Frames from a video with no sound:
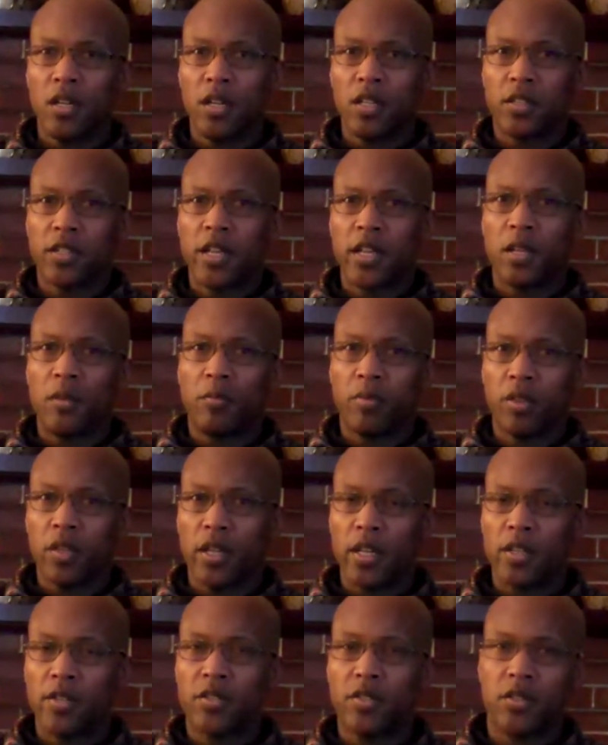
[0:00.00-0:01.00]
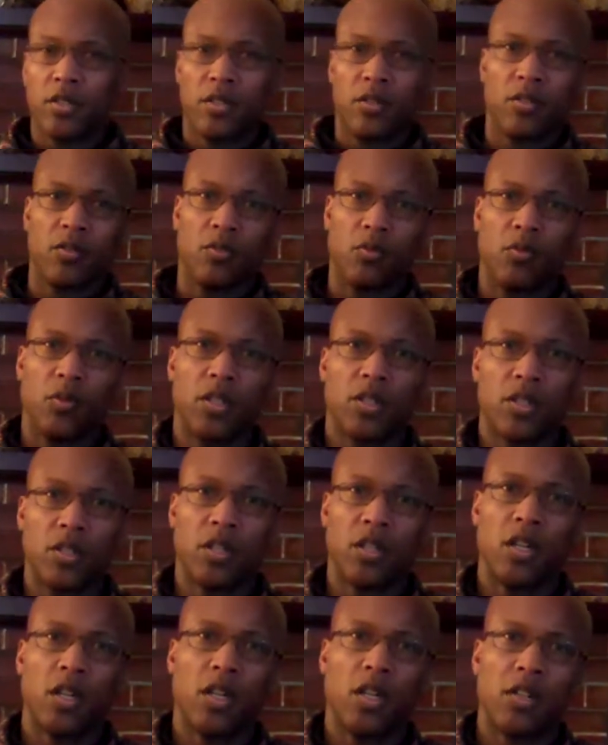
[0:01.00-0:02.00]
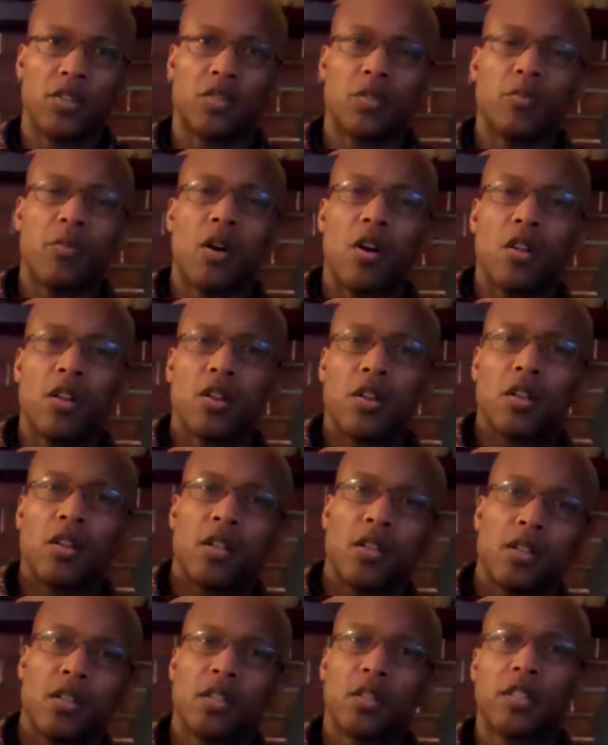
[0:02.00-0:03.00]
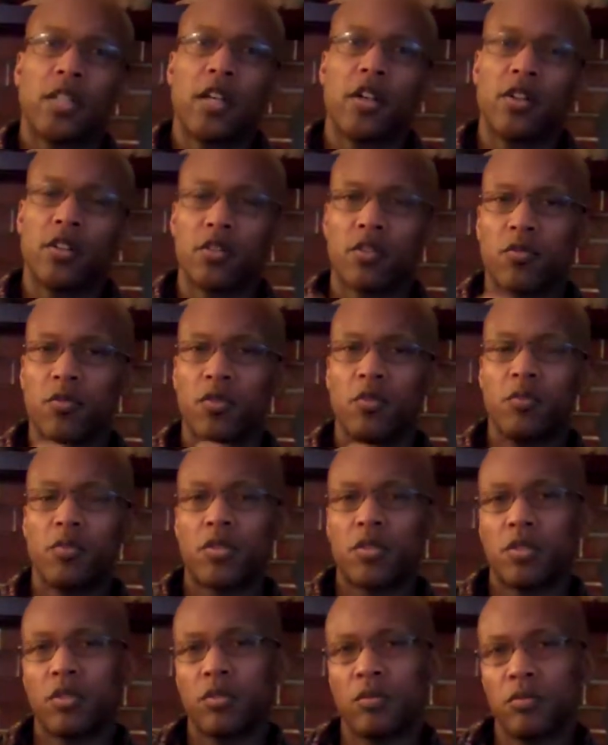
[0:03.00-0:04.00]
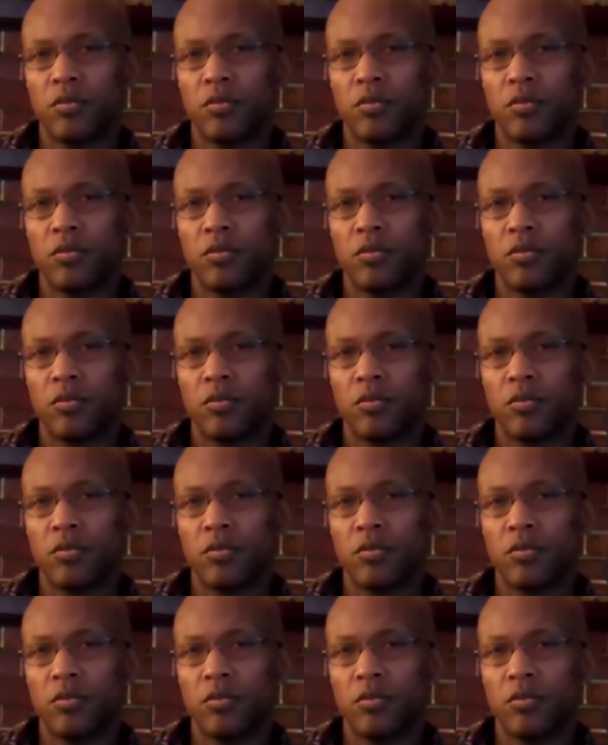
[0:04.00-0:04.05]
taking place with smaller terrorist groups.